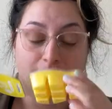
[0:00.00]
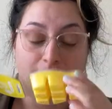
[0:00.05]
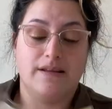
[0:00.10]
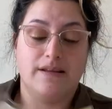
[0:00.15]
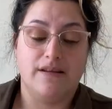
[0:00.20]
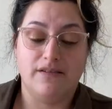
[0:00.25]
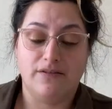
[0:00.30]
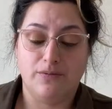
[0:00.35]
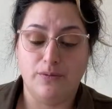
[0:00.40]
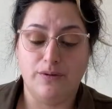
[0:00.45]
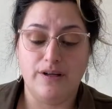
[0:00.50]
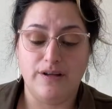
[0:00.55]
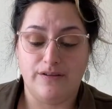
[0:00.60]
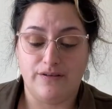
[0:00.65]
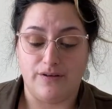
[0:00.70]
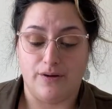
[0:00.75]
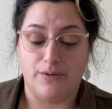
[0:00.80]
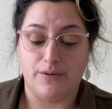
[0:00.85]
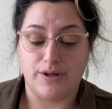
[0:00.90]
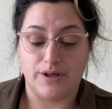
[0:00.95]
This one is
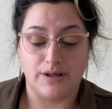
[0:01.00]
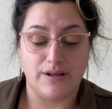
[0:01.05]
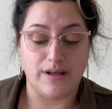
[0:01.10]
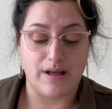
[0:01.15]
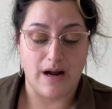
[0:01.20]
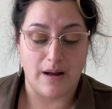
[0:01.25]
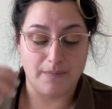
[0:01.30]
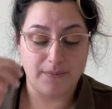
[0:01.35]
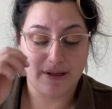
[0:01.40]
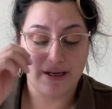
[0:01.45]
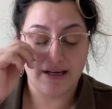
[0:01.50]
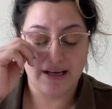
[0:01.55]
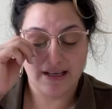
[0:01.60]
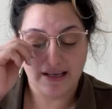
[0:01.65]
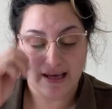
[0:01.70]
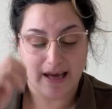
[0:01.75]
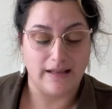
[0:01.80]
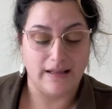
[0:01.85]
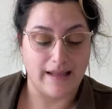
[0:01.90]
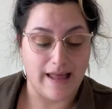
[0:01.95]
so good that I'm going to
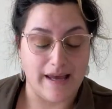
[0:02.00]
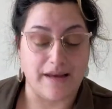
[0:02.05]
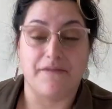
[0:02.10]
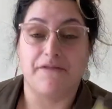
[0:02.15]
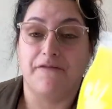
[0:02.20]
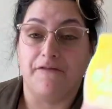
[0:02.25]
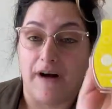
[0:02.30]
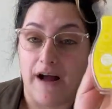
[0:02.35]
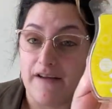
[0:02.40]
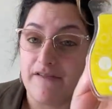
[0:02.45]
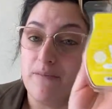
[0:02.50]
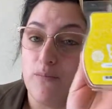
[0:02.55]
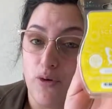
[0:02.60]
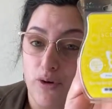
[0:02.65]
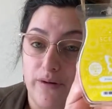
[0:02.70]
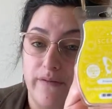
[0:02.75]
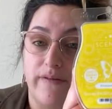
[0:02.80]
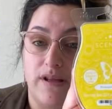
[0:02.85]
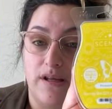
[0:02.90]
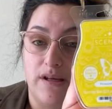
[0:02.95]
get like five
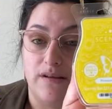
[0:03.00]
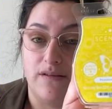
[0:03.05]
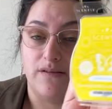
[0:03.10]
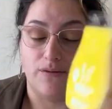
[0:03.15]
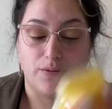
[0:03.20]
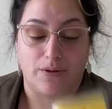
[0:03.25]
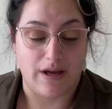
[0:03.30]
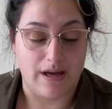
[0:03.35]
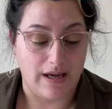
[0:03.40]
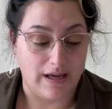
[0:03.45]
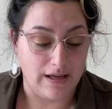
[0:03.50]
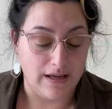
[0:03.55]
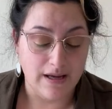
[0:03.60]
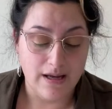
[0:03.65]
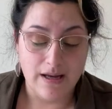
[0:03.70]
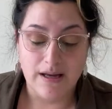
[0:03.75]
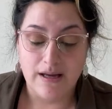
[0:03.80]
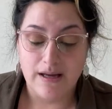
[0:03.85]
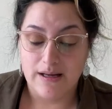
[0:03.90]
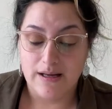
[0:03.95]
more of these, okay?
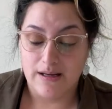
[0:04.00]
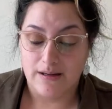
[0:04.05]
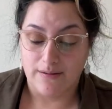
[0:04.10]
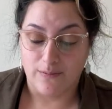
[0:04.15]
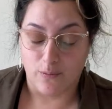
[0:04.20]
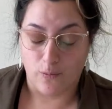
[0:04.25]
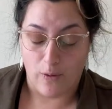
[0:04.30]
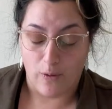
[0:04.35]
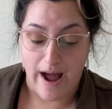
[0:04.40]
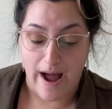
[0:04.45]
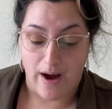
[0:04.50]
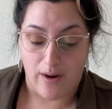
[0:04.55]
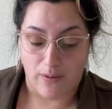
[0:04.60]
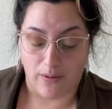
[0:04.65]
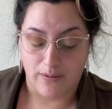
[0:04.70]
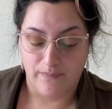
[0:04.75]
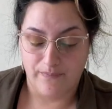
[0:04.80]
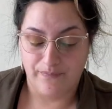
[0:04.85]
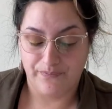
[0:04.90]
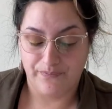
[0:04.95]
Wow.